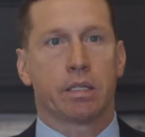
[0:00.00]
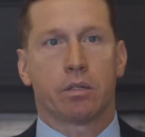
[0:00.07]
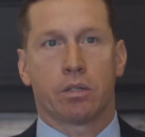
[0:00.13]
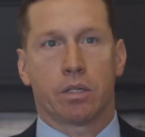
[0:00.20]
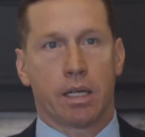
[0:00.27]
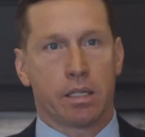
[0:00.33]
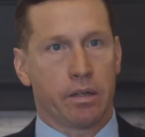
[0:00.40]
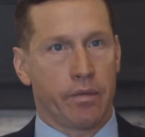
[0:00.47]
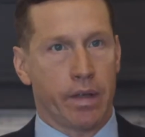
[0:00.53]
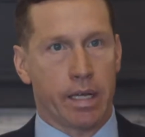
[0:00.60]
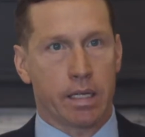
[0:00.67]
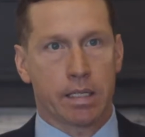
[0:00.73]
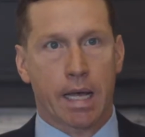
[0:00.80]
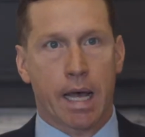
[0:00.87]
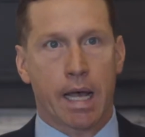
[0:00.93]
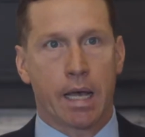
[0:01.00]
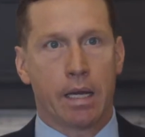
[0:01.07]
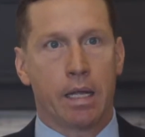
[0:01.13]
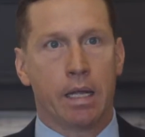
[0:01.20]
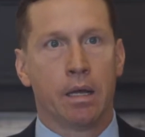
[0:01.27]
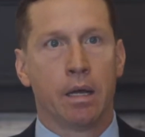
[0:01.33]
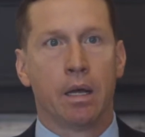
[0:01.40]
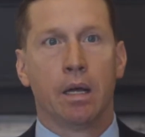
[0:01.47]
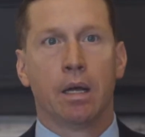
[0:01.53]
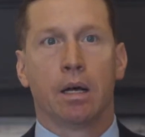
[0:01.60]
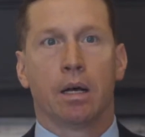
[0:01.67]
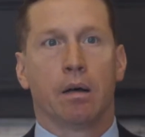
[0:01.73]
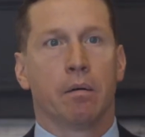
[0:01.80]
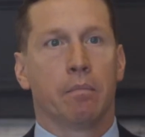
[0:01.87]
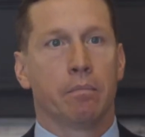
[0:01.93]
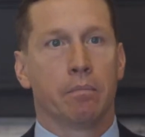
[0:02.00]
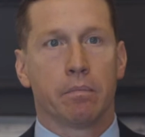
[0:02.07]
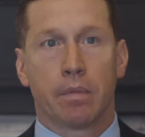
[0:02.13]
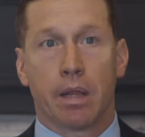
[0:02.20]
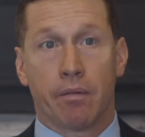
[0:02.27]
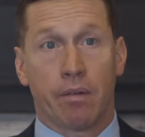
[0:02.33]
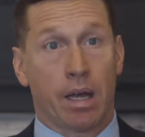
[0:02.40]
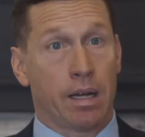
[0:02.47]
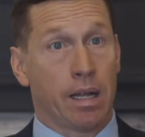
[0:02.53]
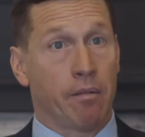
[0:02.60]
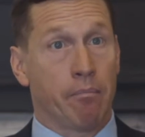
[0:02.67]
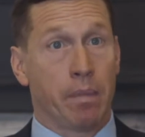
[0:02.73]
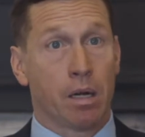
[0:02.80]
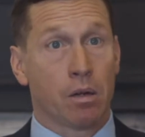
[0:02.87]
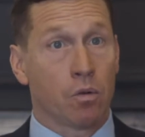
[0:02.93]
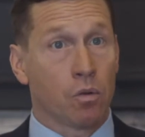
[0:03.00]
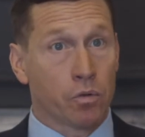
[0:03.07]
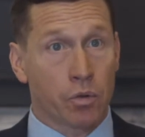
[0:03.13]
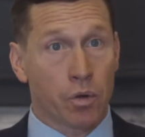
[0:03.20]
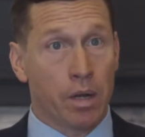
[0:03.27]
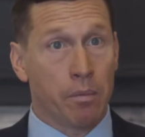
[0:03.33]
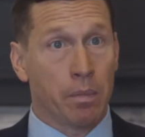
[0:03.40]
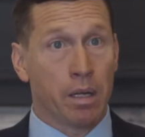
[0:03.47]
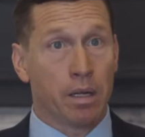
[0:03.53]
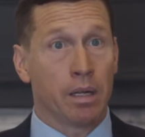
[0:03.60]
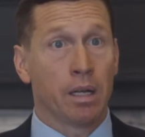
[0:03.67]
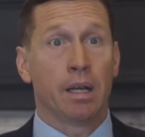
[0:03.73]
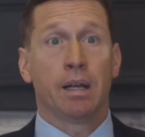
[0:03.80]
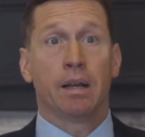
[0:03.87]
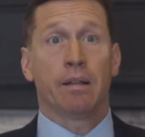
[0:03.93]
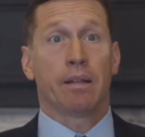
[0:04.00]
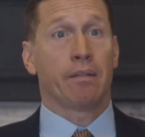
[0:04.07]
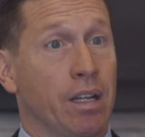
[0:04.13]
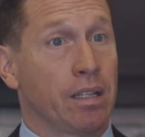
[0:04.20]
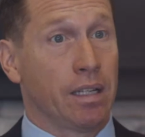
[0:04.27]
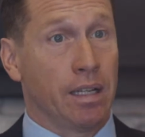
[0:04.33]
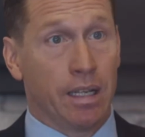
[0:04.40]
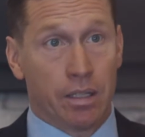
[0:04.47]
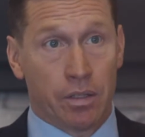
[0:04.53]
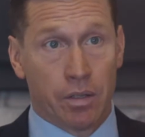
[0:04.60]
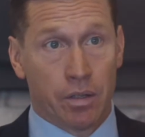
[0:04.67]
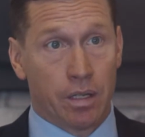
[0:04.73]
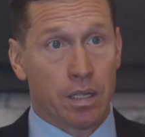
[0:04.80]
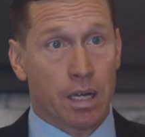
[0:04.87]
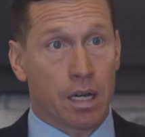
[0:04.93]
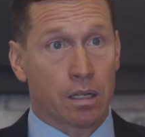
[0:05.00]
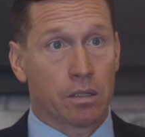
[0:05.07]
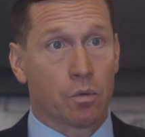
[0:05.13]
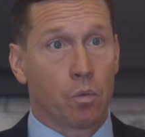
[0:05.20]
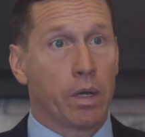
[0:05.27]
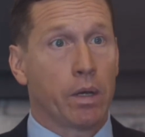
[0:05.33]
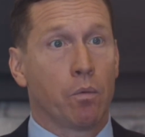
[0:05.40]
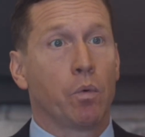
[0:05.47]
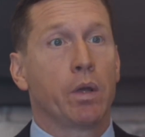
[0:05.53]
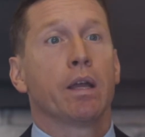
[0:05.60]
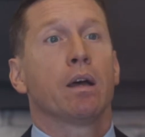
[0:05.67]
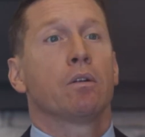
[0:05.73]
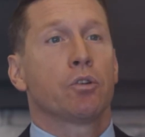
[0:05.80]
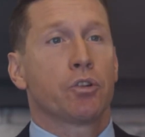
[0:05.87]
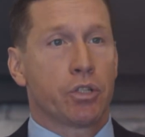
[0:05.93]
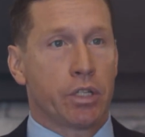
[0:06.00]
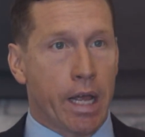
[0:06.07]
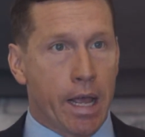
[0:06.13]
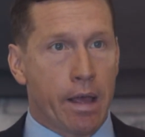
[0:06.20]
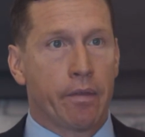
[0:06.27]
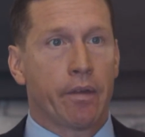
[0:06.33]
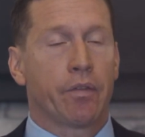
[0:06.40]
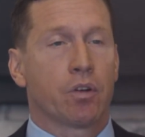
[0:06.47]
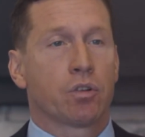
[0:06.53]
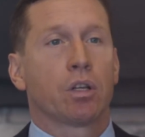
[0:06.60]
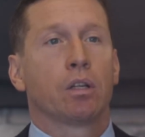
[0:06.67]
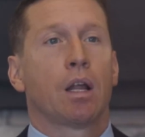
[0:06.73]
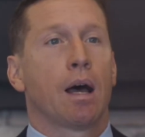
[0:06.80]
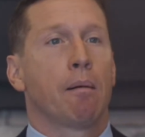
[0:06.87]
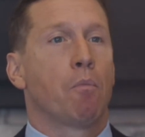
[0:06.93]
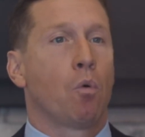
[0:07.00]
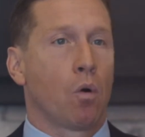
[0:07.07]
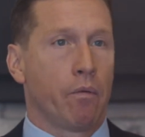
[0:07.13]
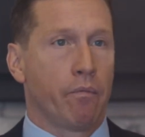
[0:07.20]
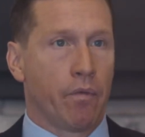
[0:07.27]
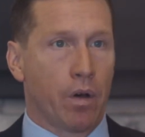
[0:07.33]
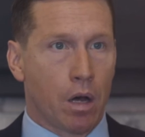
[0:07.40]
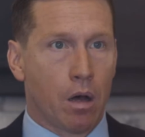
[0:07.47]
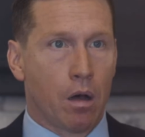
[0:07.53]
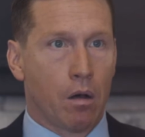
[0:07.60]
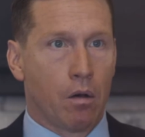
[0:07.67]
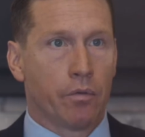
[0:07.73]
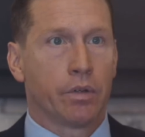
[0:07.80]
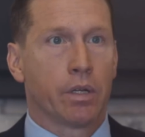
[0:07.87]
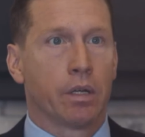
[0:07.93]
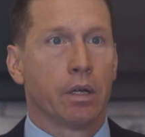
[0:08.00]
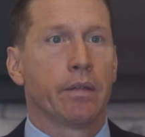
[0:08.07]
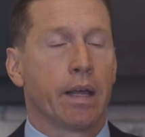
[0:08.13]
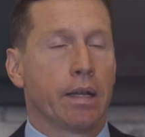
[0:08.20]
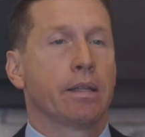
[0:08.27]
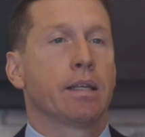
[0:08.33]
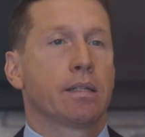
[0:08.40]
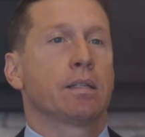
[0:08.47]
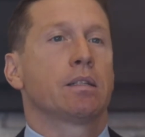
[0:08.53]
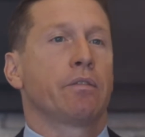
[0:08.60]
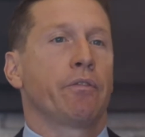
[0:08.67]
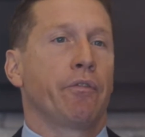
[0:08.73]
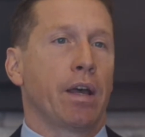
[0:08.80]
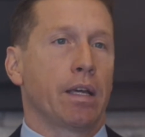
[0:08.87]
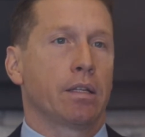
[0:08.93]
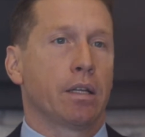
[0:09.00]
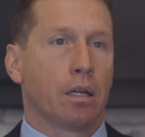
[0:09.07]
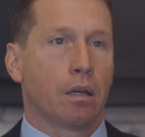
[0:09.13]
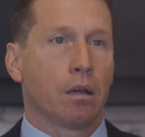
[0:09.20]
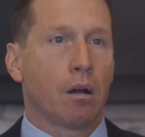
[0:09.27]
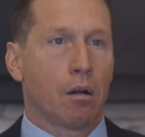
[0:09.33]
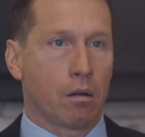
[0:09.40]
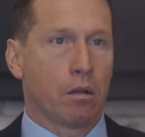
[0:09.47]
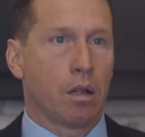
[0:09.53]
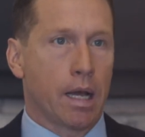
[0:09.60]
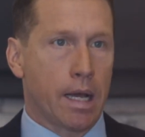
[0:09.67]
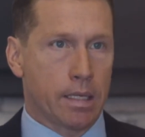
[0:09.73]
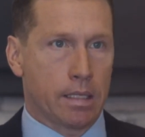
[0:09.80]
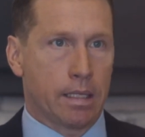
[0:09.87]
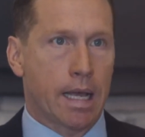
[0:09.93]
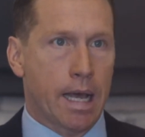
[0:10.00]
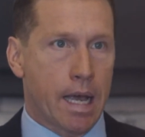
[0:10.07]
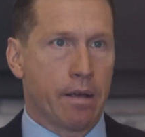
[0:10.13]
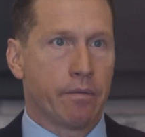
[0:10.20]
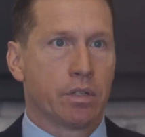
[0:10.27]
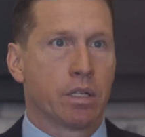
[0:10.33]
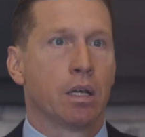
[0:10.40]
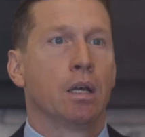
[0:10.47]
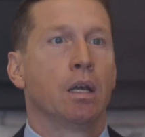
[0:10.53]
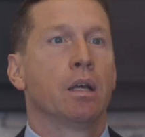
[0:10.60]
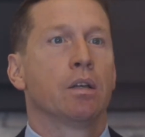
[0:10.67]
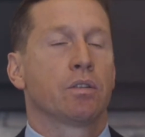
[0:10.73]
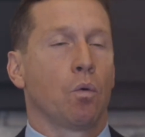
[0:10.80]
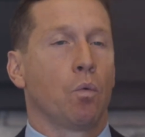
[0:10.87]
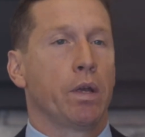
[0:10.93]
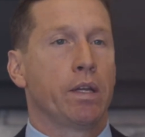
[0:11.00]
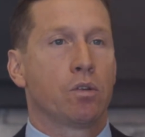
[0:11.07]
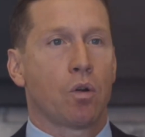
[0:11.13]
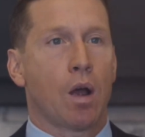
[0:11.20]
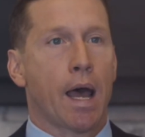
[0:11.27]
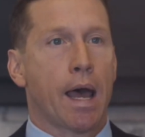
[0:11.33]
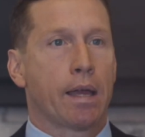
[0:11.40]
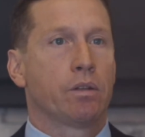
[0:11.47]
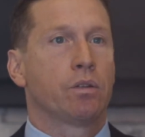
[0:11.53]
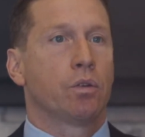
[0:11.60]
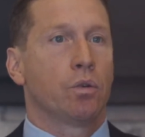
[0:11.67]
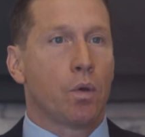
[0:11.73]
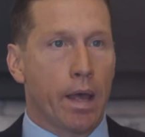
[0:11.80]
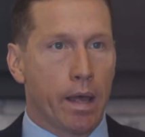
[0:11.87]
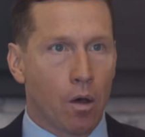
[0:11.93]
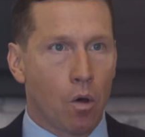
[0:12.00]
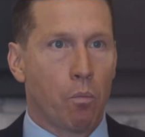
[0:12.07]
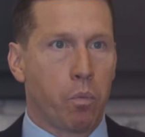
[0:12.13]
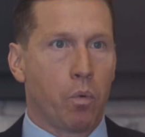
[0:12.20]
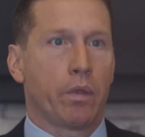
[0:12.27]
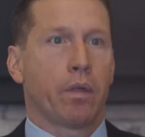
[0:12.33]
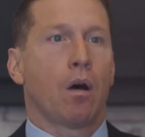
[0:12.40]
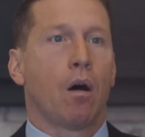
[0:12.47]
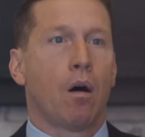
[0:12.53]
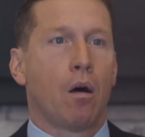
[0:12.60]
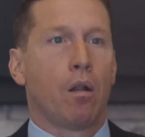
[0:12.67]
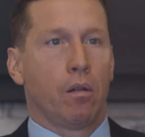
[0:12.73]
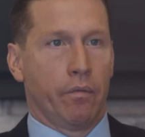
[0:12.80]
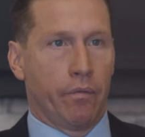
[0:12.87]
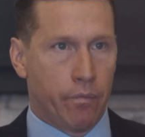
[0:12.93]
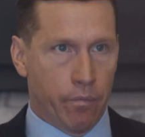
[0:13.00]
there's lots of anxiety, they've got to have medical treatment, they've got to get to the doctor. We understand that there's a lot more involved, that this is affecting our clients' lives. So we try to help with all